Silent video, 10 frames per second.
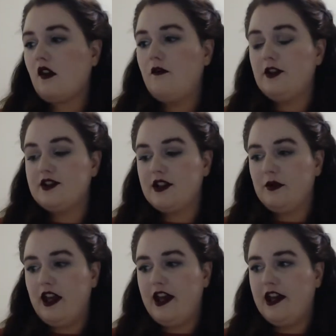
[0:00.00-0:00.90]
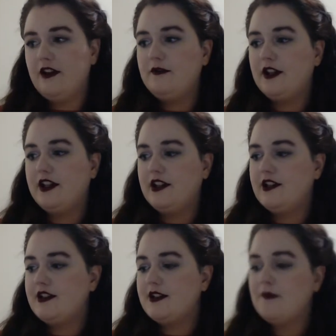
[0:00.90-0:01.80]
first thing we have
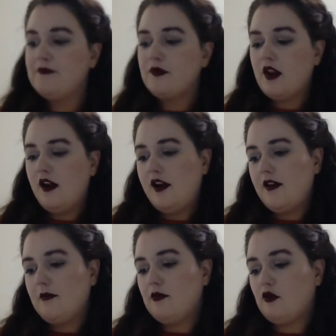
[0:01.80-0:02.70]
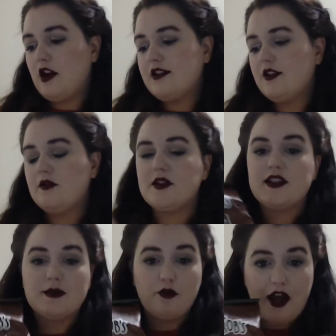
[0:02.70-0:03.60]
is Brussels
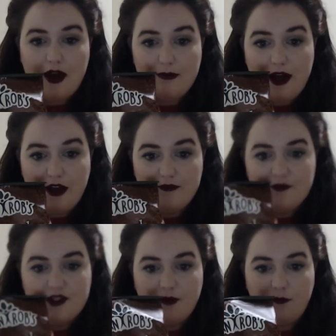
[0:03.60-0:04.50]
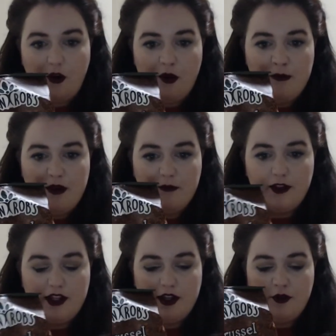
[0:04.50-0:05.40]
sprout puffs from
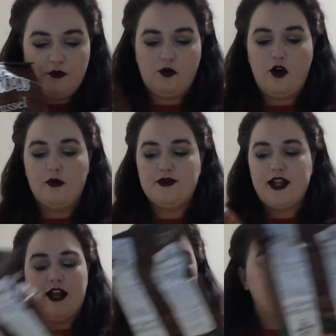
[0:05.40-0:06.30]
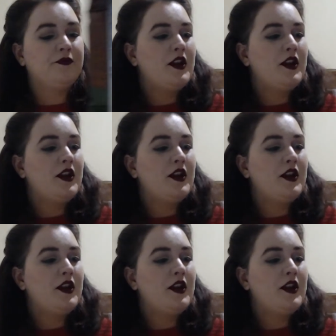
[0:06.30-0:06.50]
Vegan Robs, and